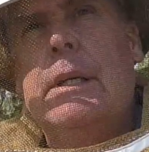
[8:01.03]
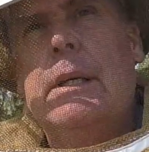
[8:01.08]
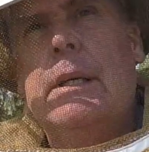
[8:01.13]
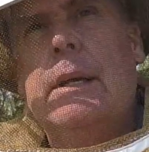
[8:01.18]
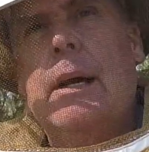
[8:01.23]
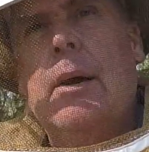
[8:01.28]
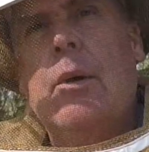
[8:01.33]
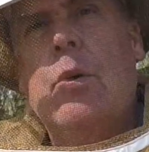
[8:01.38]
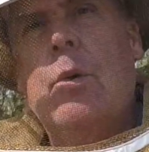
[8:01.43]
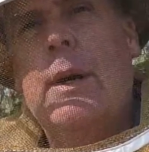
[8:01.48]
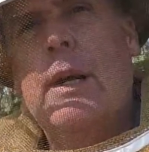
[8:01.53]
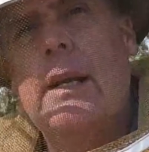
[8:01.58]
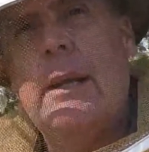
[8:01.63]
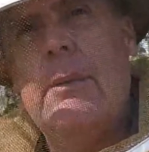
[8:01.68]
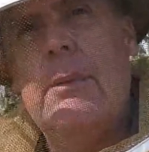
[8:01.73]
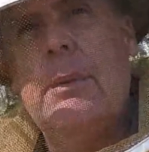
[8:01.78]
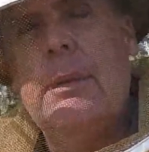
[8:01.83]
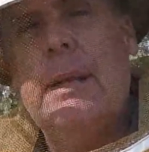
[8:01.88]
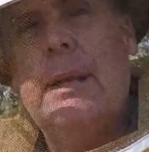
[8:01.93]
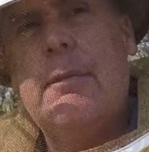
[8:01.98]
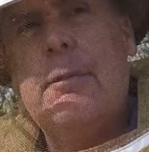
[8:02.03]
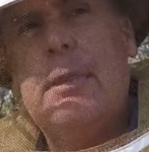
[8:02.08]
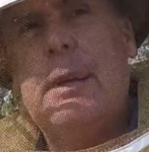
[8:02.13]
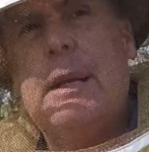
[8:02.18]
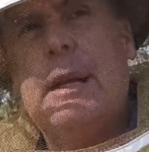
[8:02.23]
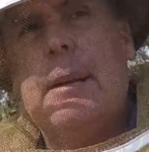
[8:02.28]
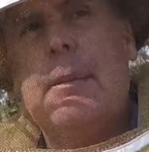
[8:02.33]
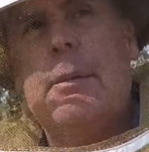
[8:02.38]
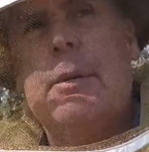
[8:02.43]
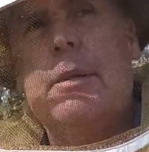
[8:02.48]
How quickly would they have
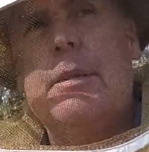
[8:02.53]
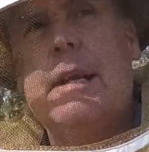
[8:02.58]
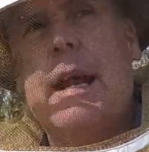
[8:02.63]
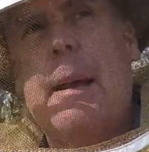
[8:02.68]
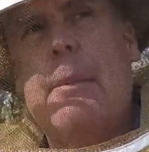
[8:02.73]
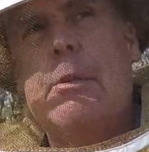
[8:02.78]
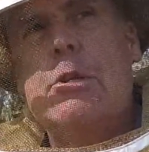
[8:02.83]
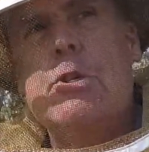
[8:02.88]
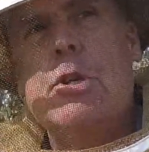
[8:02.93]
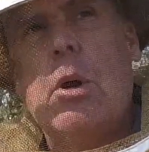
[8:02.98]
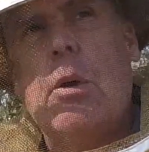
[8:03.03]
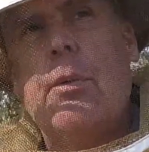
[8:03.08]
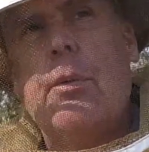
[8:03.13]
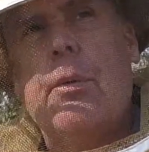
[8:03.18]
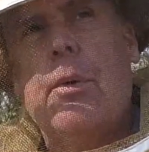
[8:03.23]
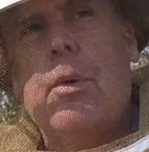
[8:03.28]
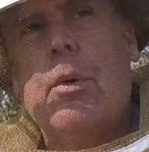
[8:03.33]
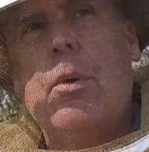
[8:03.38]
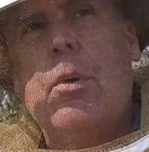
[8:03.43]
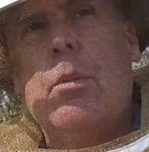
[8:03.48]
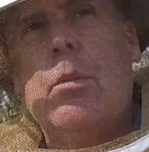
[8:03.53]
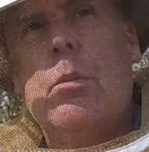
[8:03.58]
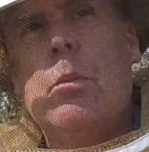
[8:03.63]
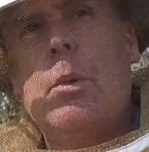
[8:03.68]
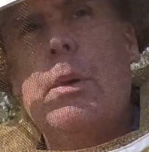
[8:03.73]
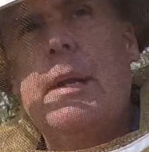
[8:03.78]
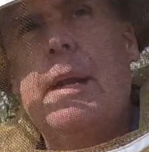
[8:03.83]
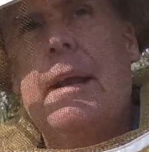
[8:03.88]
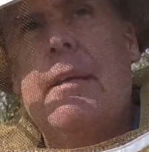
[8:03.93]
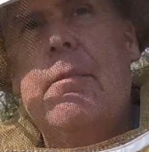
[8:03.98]
been able to establish on their own?
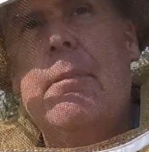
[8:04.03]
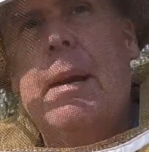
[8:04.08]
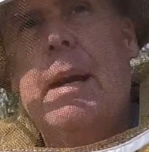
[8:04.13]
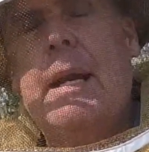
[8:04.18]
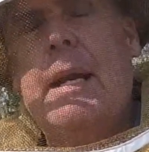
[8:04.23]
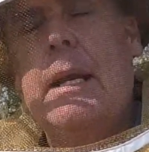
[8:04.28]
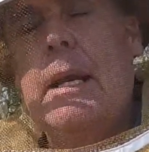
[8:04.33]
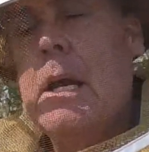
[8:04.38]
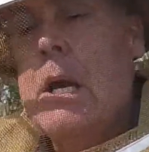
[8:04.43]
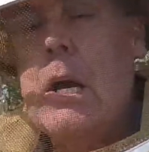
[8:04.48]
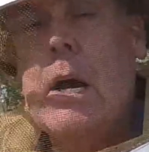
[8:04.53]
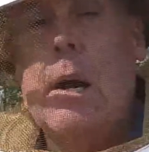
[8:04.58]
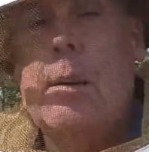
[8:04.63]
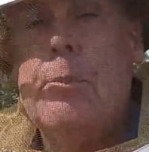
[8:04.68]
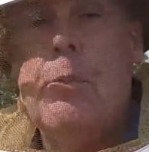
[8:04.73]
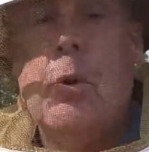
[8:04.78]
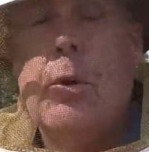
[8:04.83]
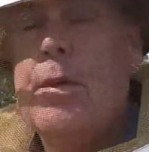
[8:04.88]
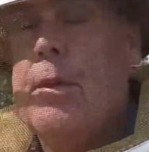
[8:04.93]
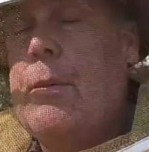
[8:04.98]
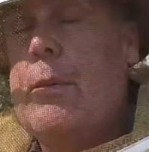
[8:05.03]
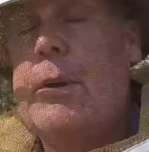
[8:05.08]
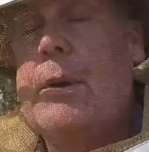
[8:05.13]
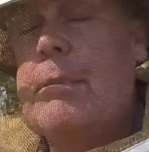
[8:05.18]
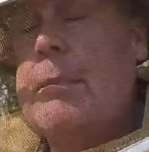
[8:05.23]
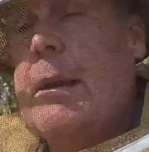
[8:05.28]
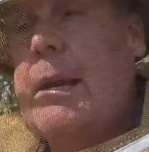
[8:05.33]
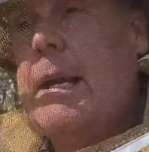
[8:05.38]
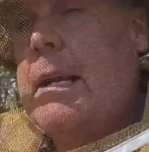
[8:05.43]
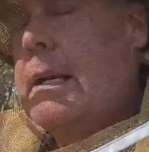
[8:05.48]
Would they have made it? Up north, they wouldn't
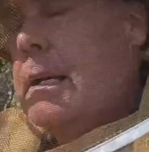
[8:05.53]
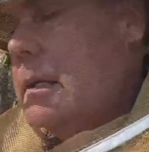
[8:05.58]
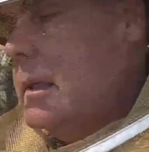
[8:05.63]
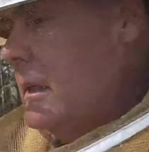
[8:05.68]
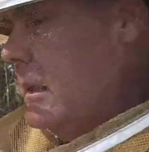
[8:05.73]
have made it.